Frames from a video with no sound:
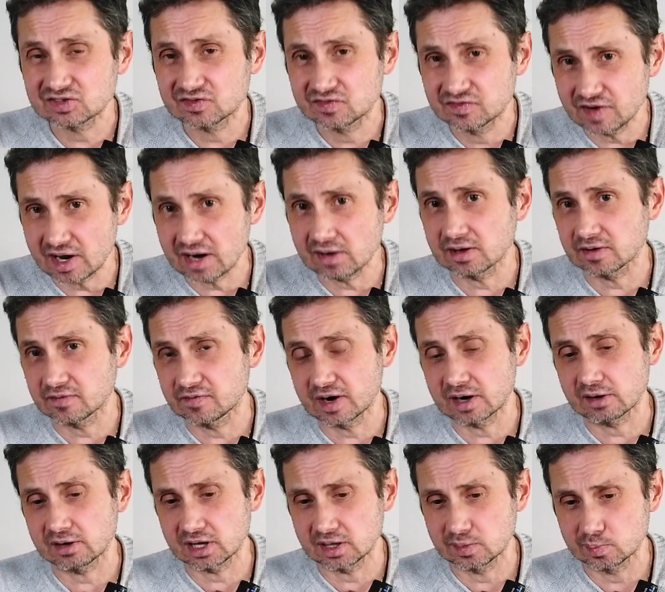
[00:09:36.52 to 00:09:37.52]
is very,
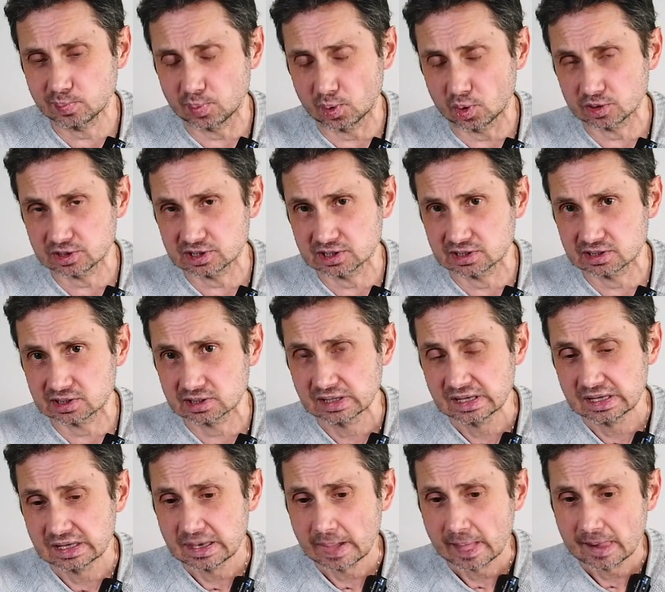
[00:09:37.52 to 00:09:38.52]
very important.
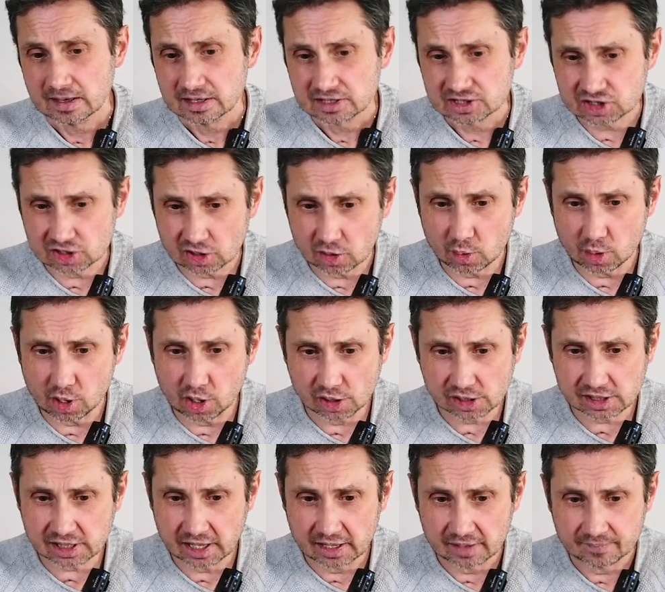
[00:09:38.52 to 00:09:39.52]
So,
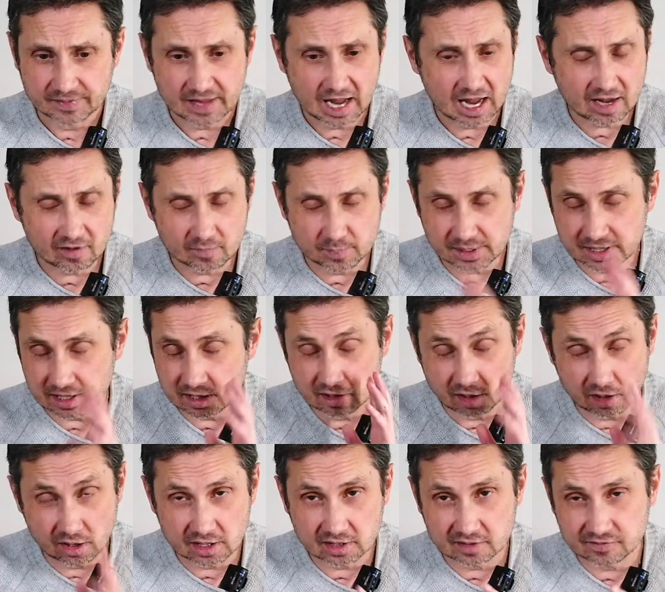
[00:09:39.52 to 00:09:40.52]
okay, I have been
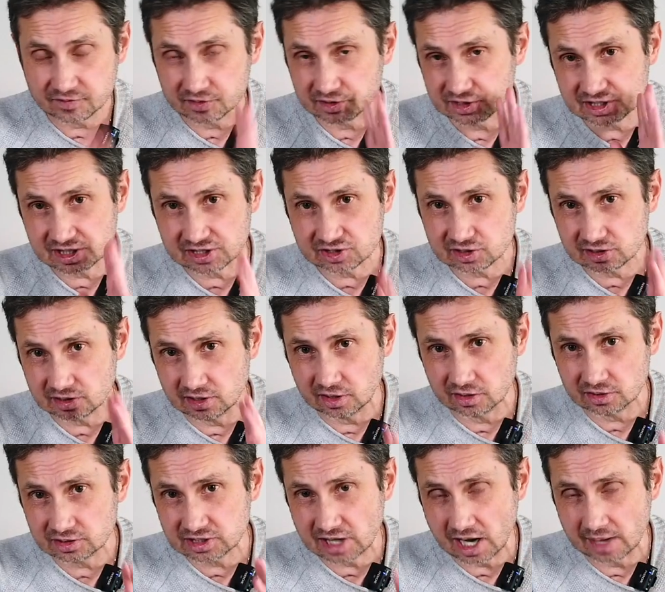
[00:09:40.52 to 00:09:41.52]
going for such a
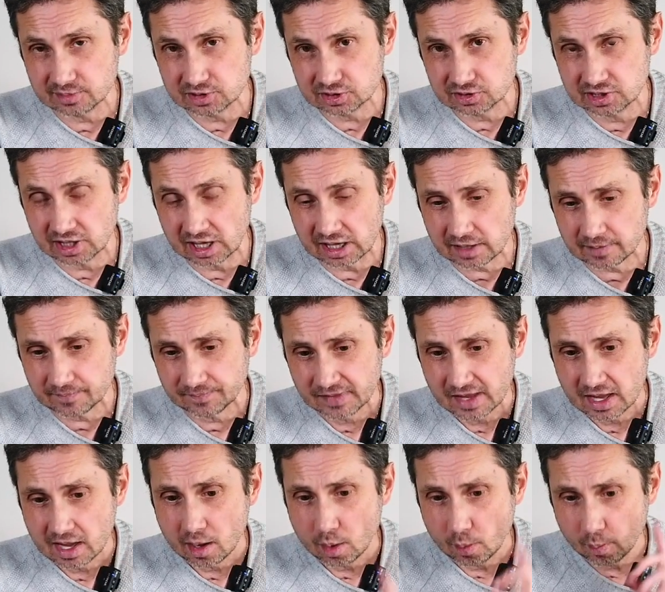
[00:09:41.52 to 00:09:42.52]
long time today,
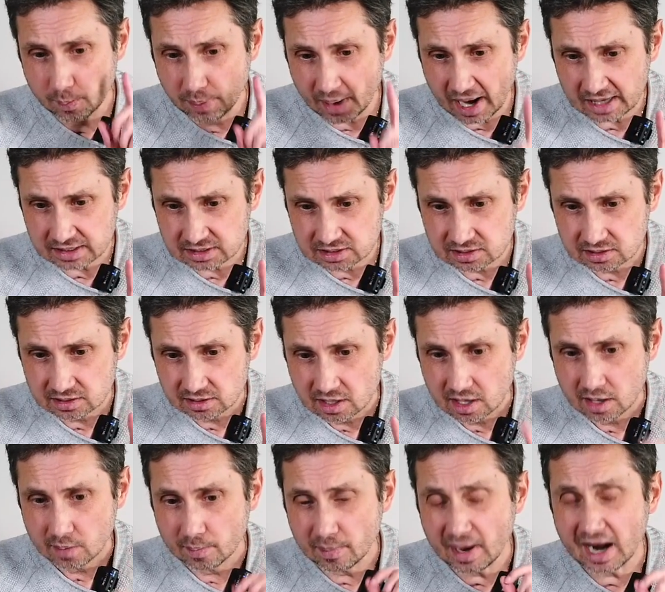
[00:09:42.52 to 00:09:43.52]
but
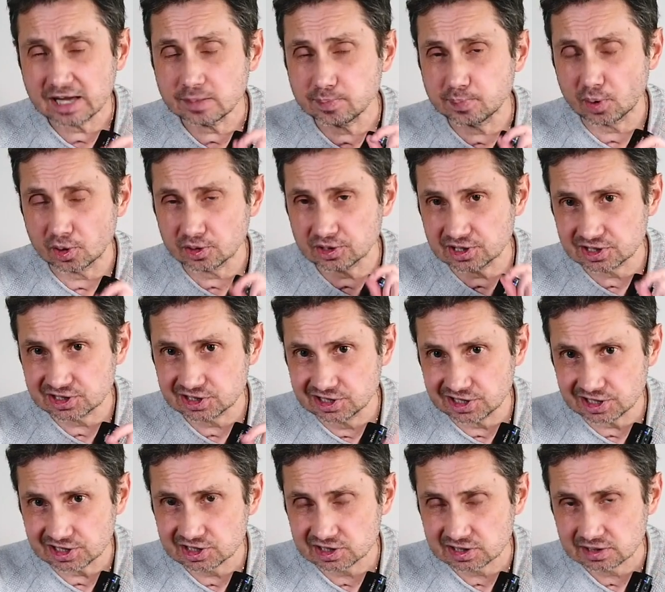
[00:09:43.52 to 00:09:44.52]
my point is
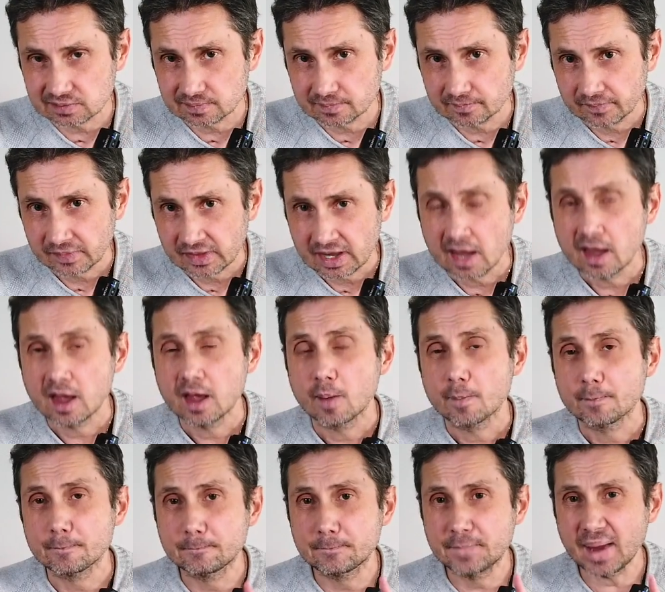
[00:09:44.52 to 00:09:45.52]
this.
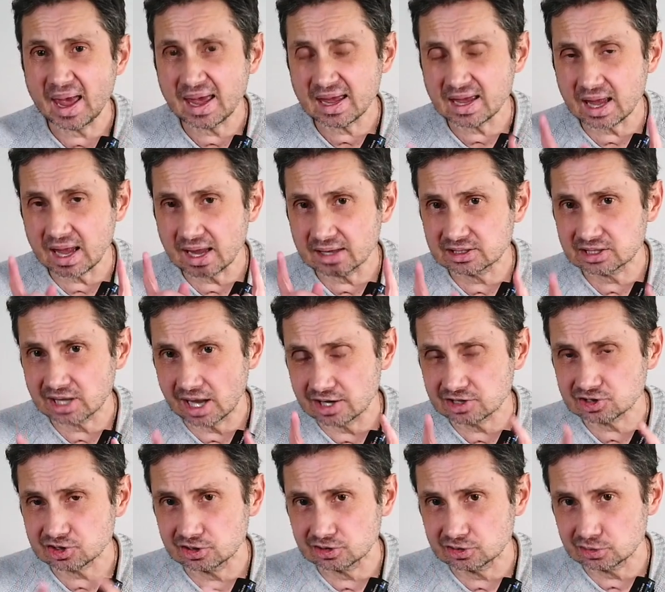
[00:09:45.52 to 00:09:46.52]
Pay
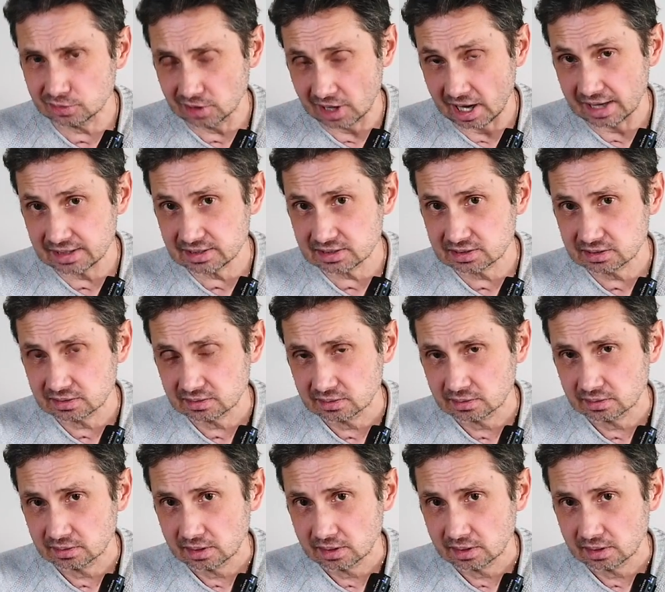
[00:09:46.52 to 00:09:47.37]
attention to light.